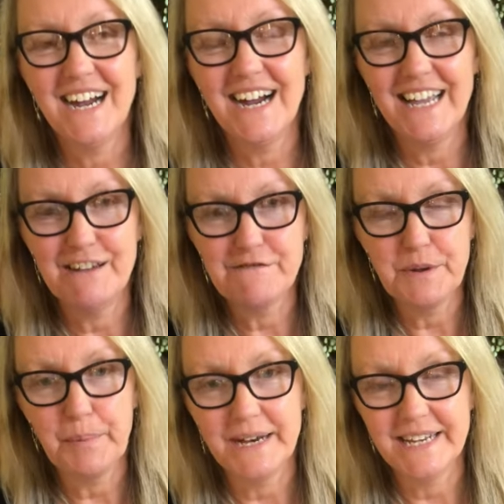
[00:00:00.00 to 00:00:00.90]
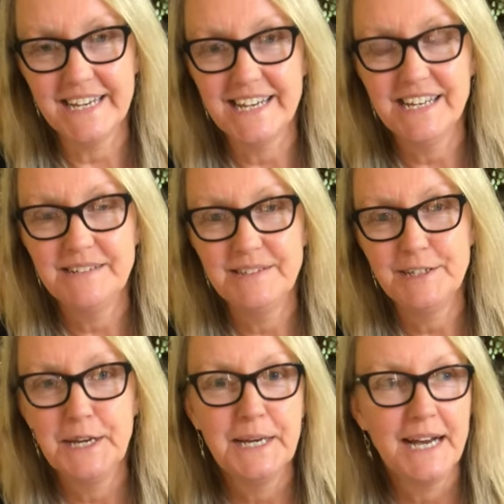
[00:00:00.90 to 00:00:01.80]
Hi everybody.
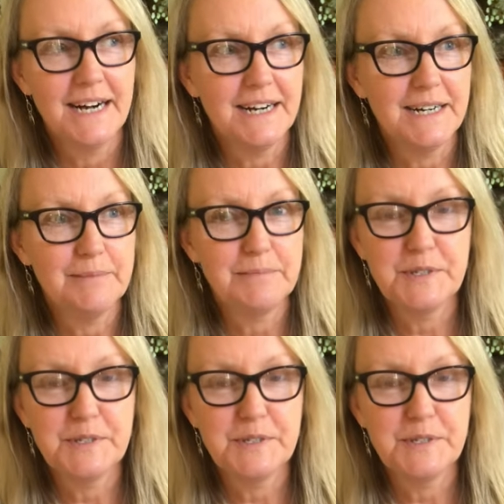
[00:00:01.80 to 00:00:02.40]
Um,